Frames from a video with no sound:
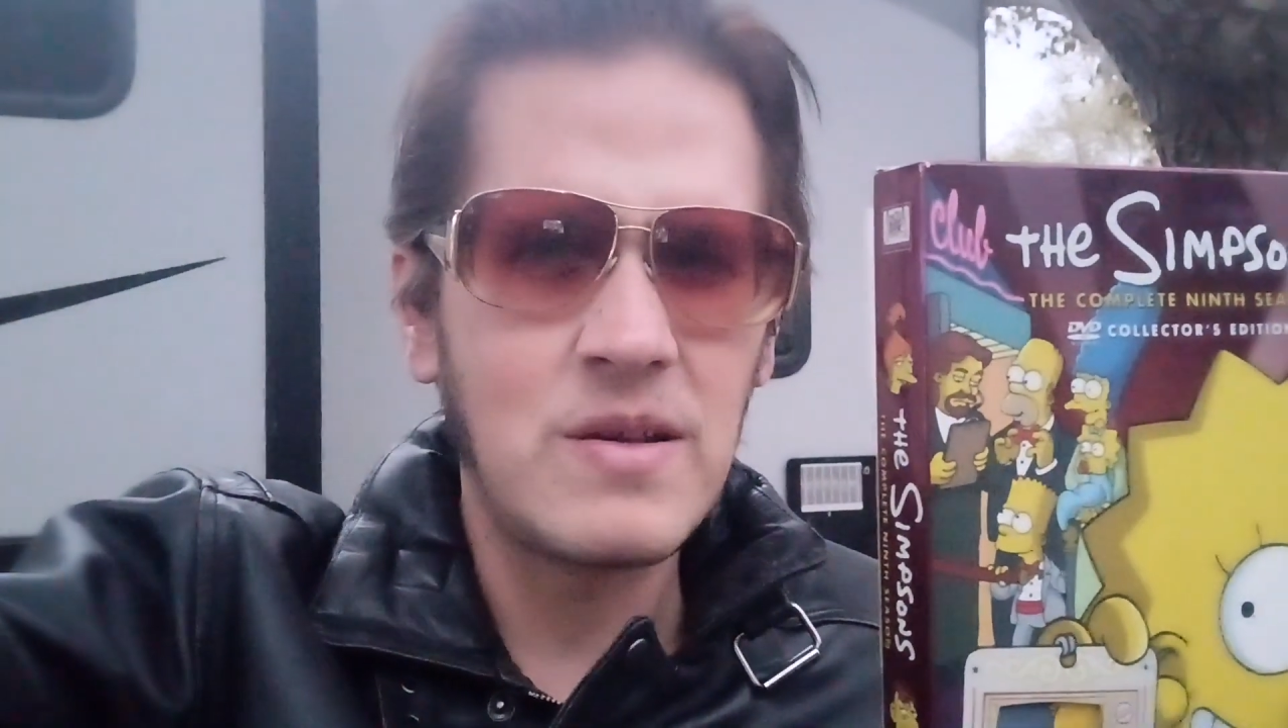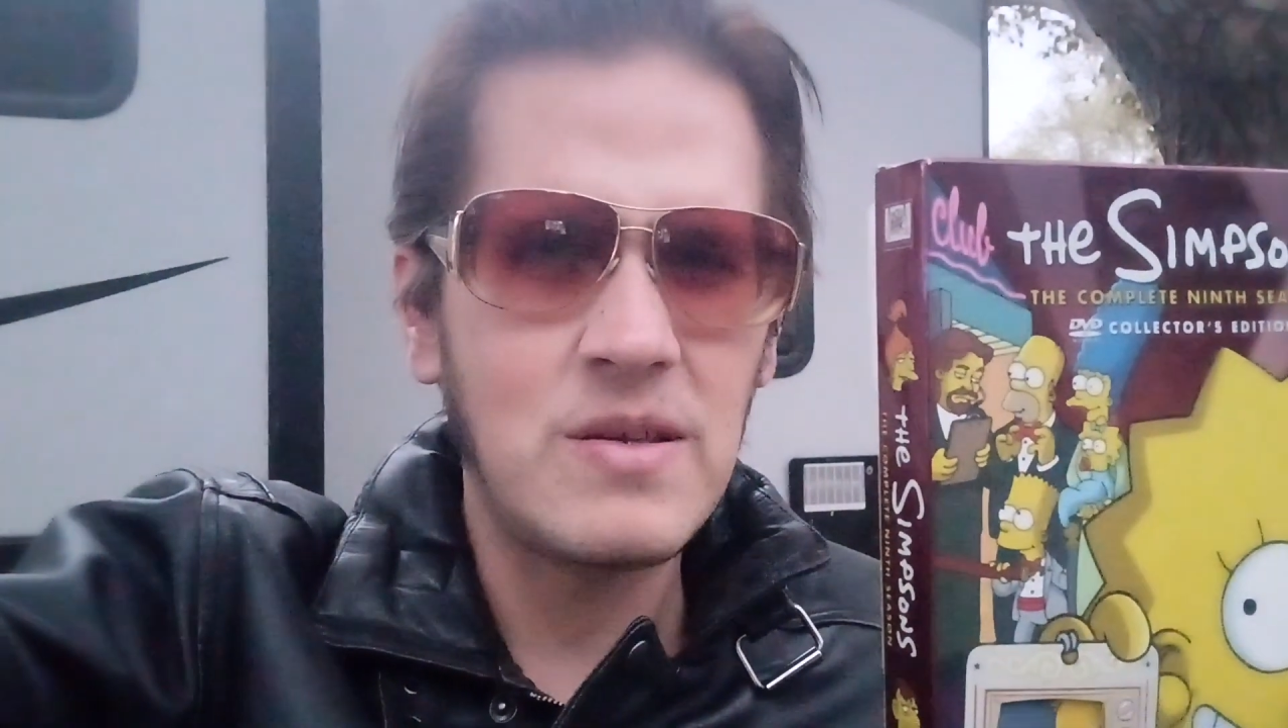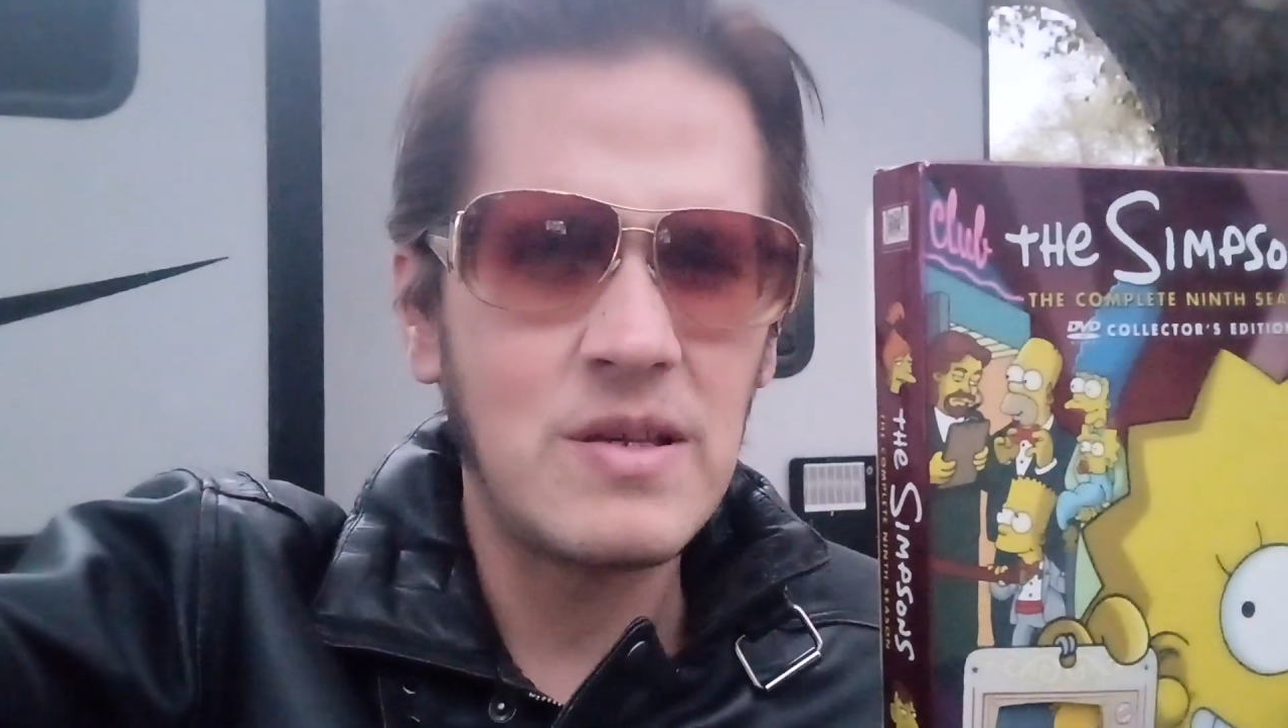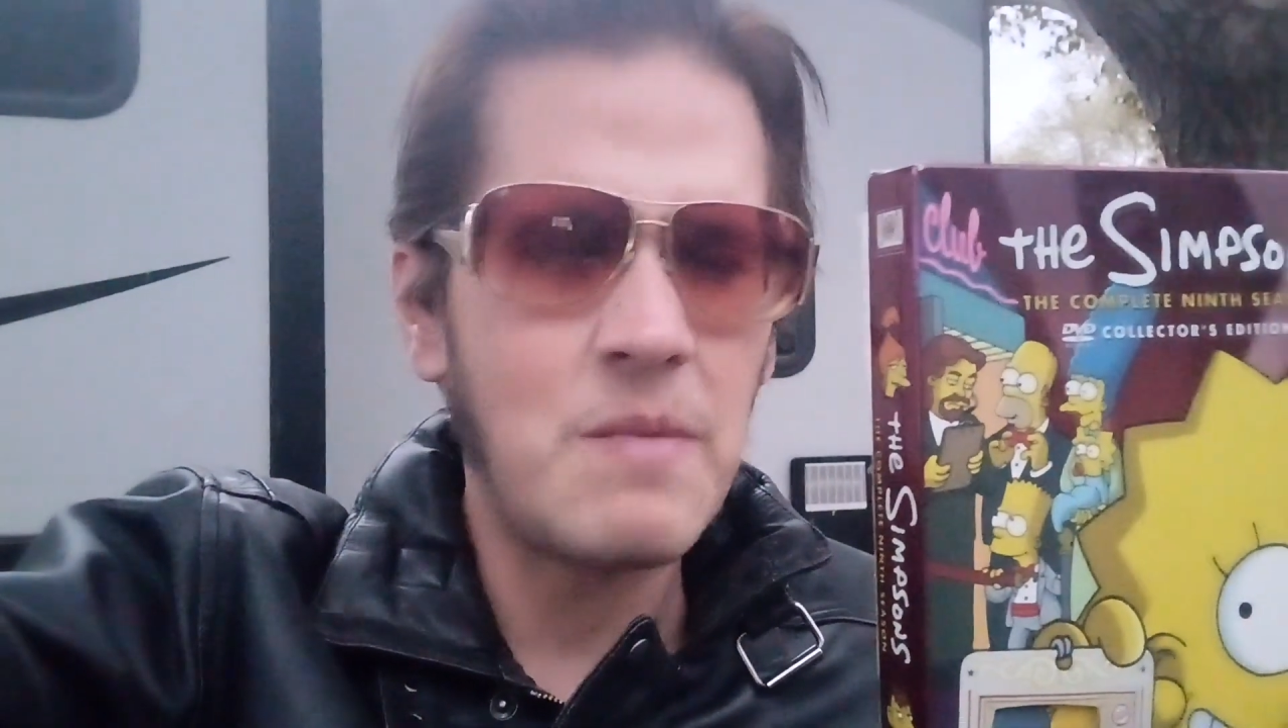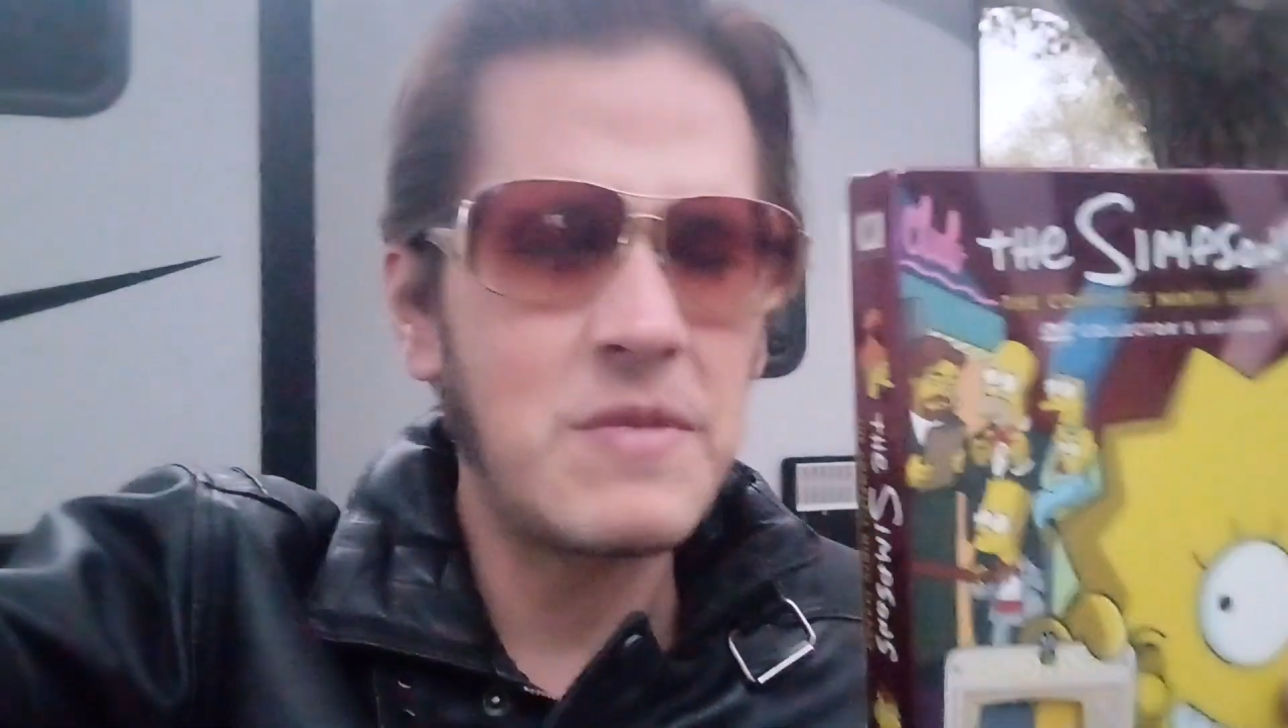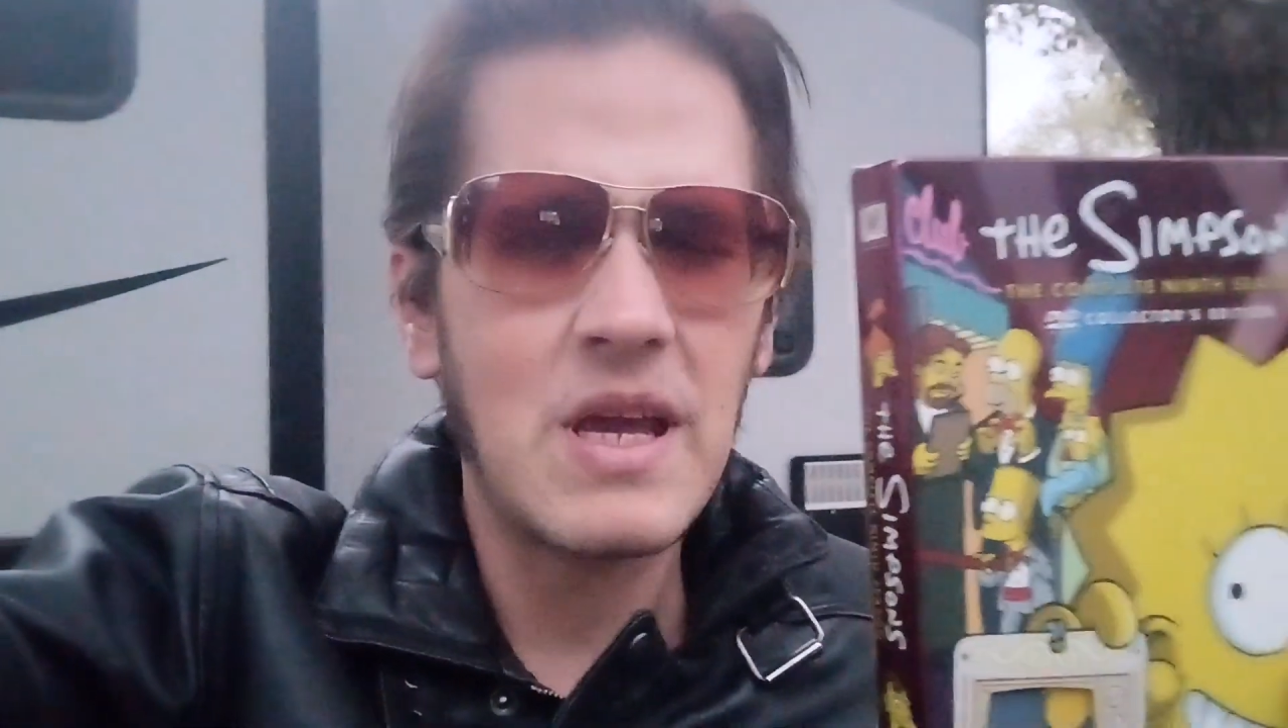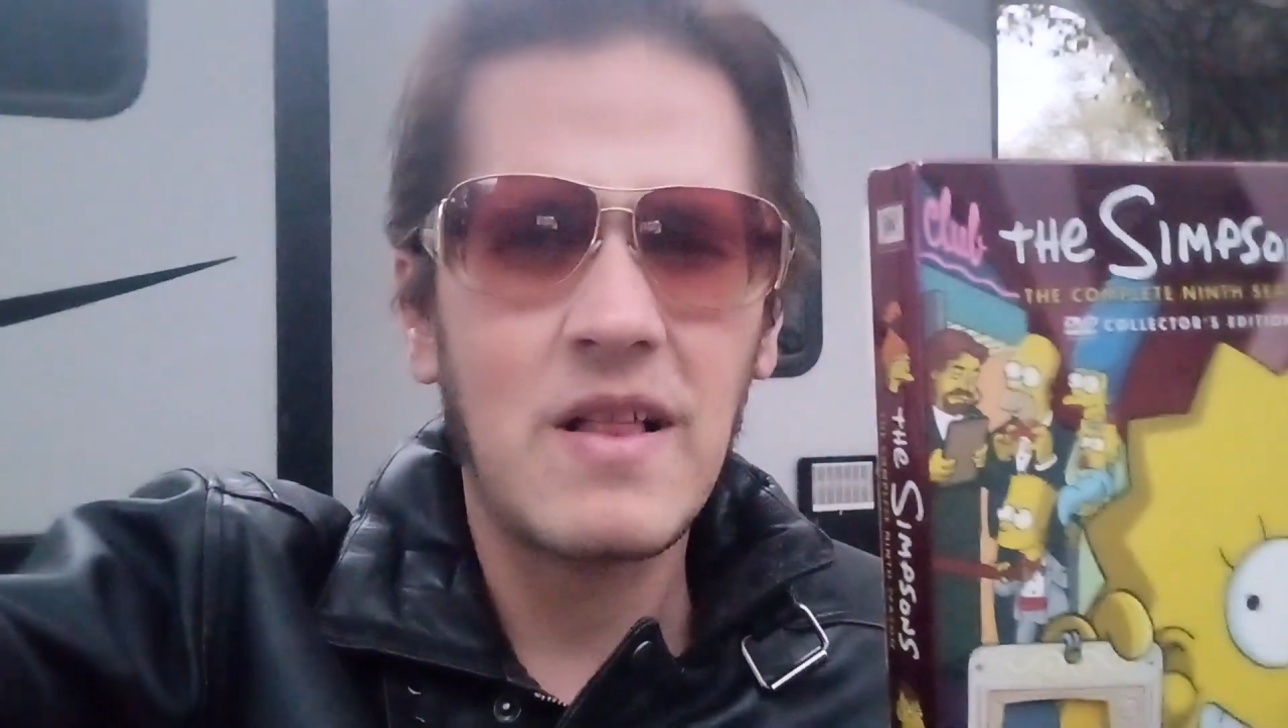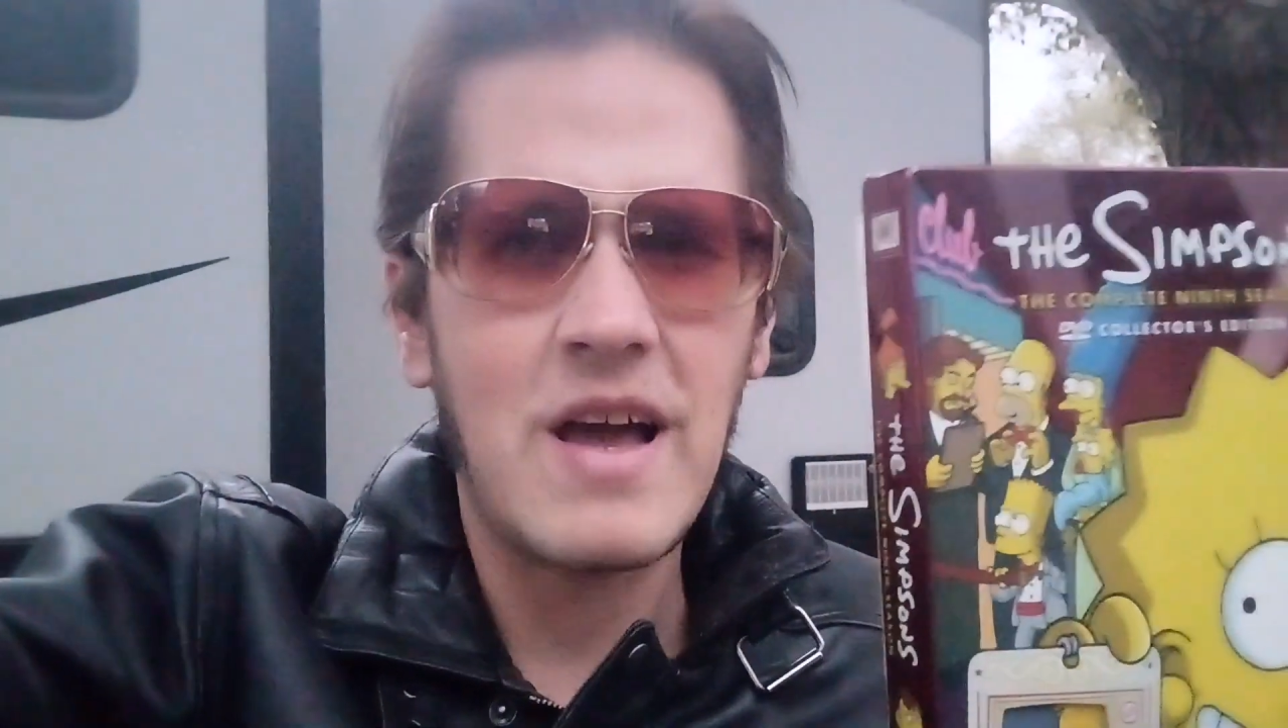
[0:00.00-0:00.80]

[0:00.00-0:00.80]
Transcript: something